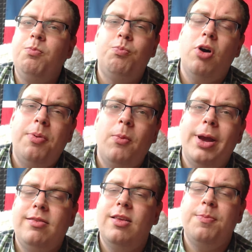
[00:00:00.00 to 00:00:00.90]
proper
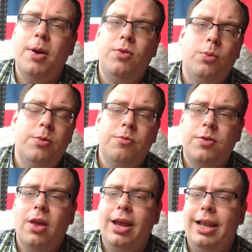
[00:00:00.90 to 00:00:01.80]
waste disposal and
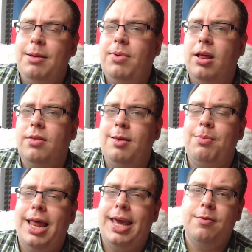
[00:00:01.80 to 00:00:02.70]
recycling plants in
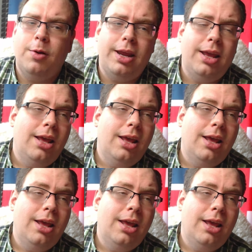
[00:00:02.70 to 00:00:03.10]
place, right?